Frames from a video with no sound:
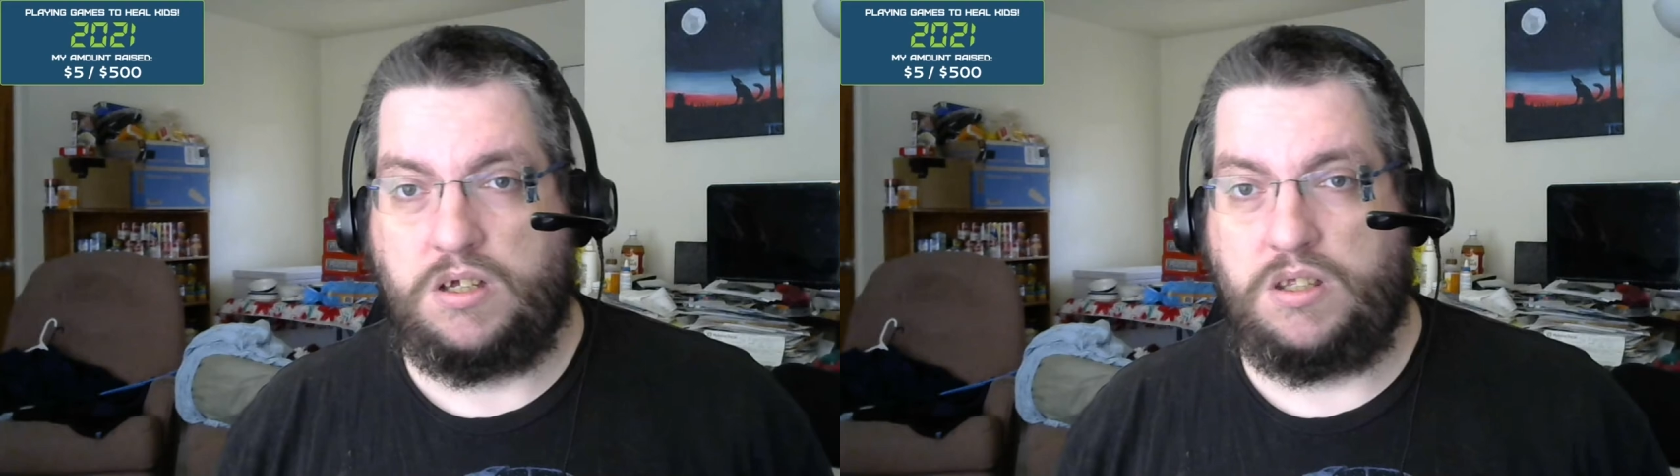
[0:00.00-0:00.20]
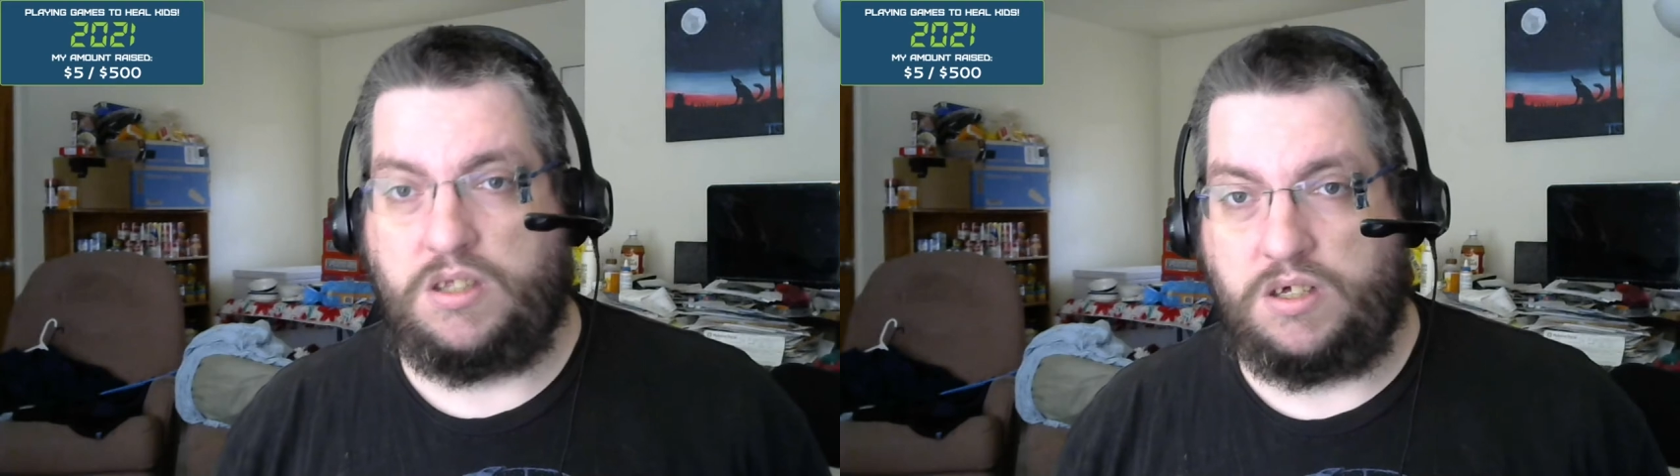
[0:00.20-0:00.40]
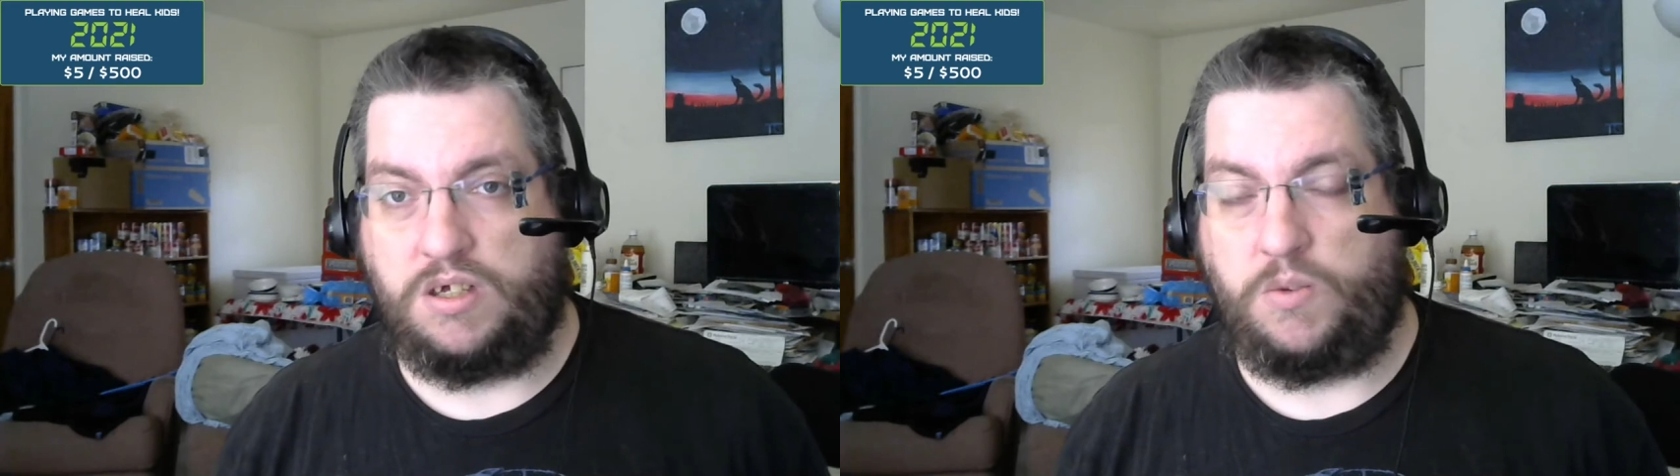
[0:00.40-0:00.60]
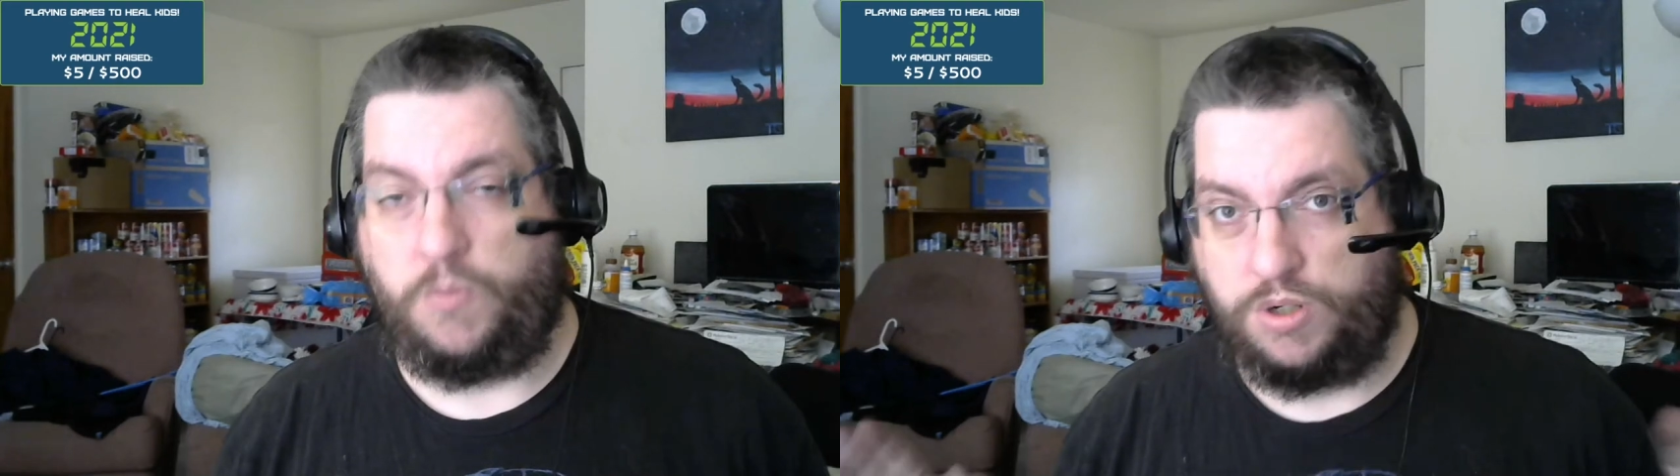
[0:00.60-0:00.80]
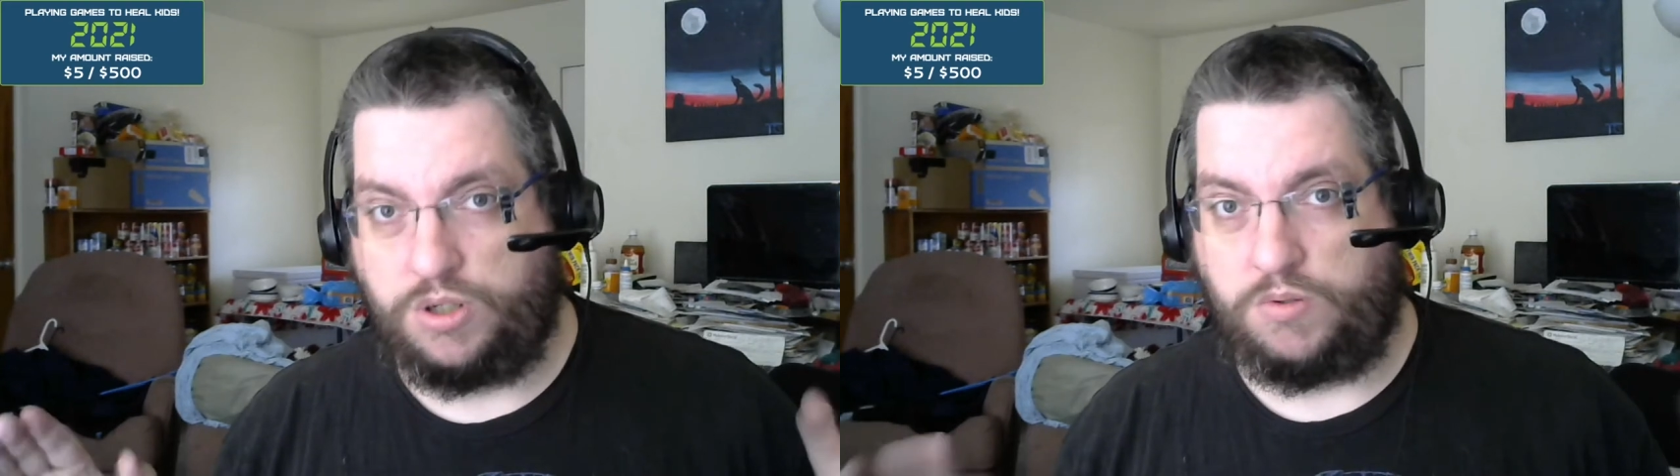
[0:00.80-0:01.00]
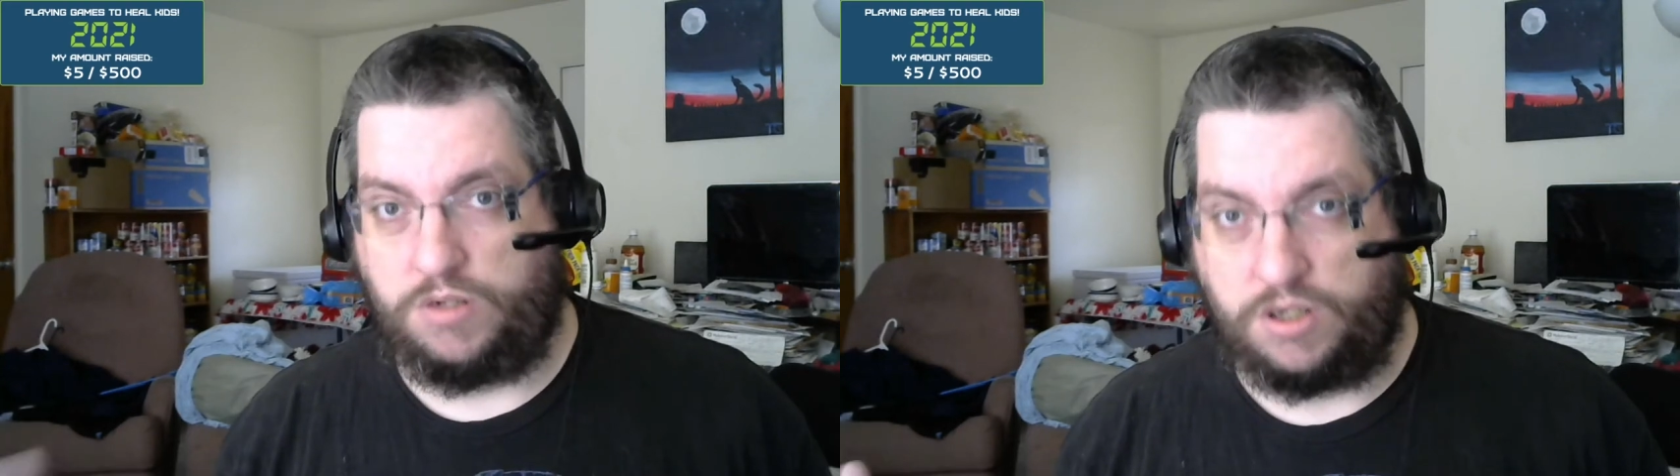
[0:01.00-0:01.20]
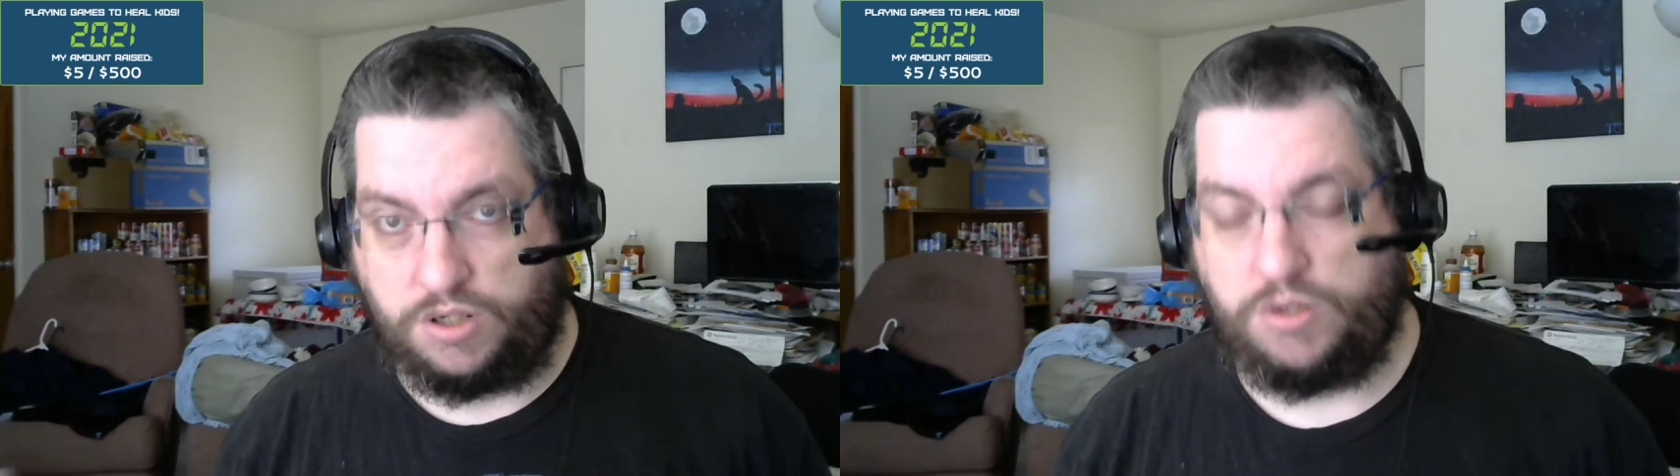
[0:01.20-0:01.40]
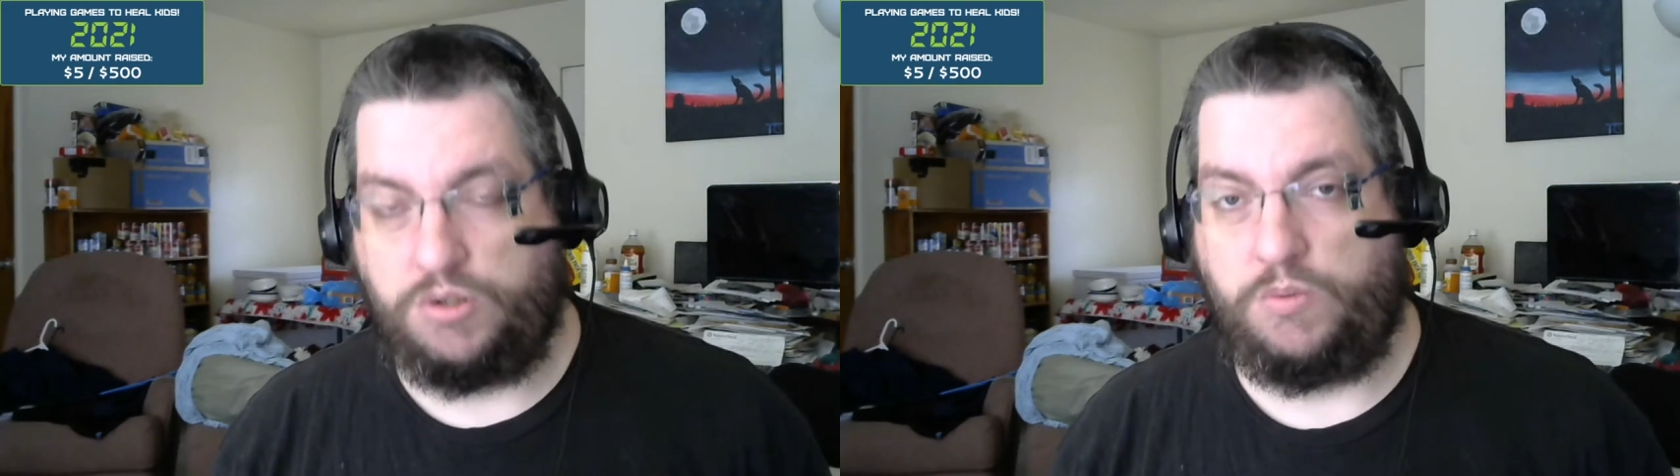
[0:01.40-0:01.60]
then what you need to
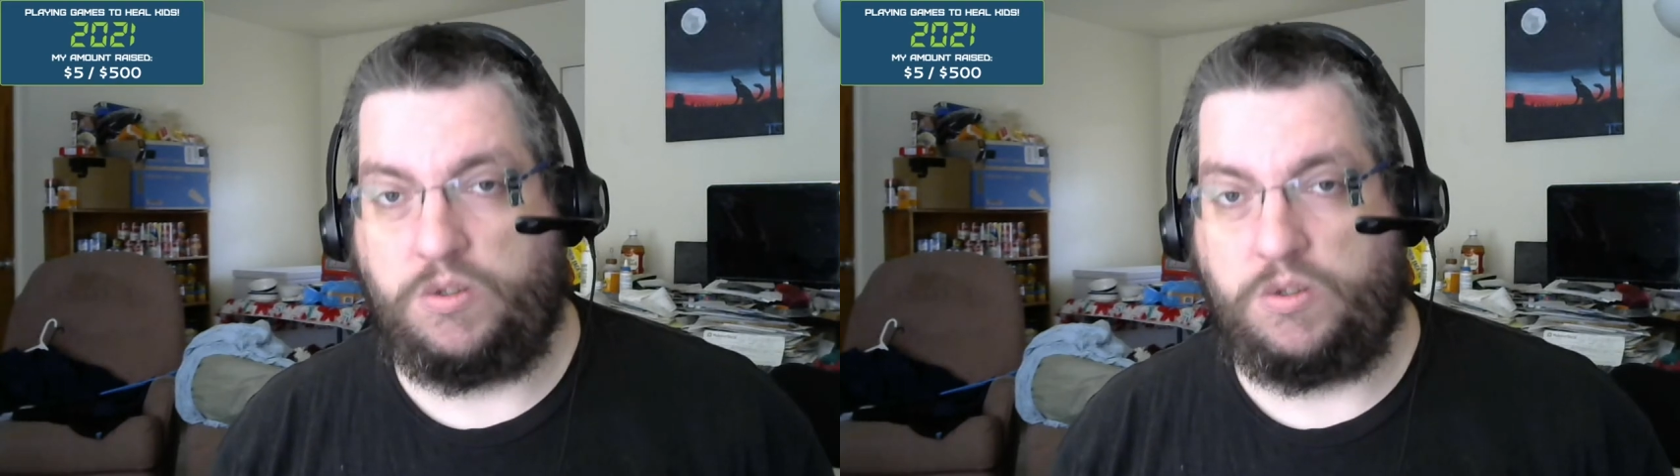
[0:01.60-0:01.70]
do